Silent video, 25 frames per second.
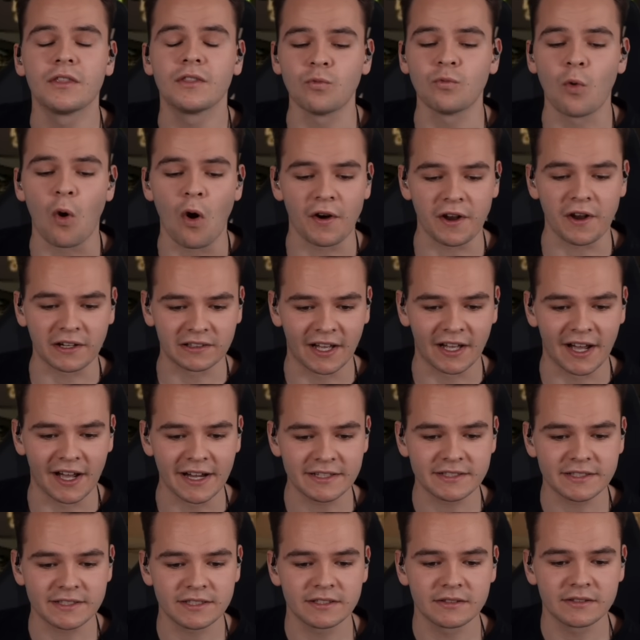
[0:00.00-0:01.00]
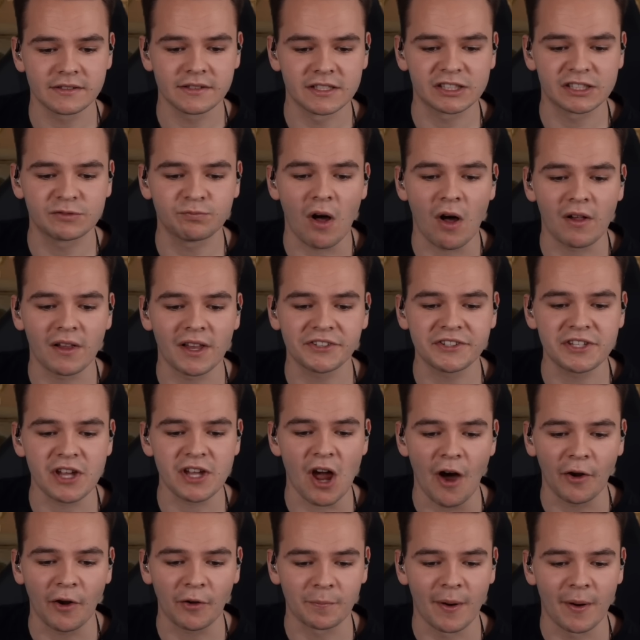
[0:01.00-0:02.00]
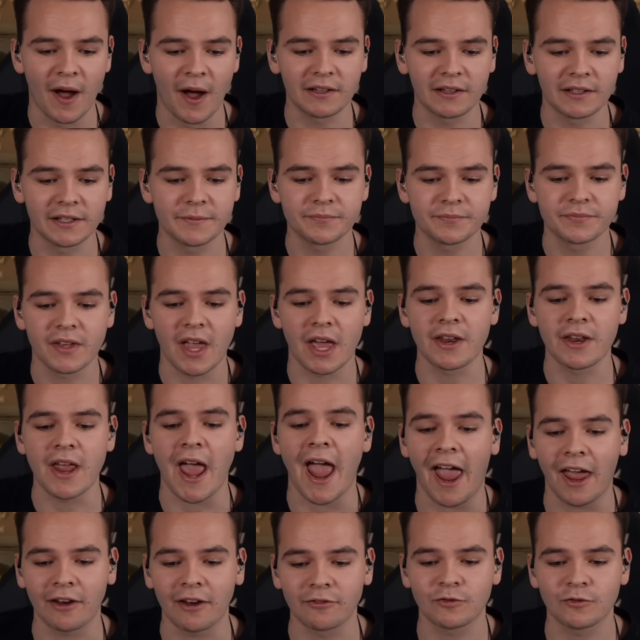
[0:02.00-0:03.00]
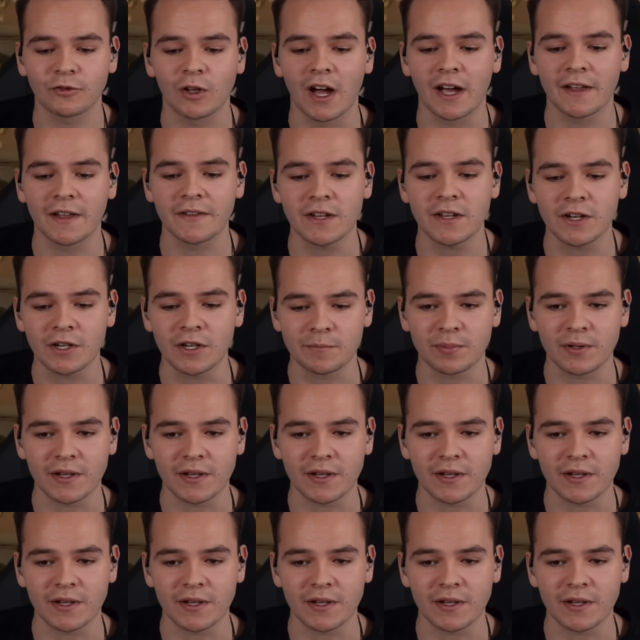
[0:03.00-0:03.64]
the warning light as well as the autopilot, and hand fly the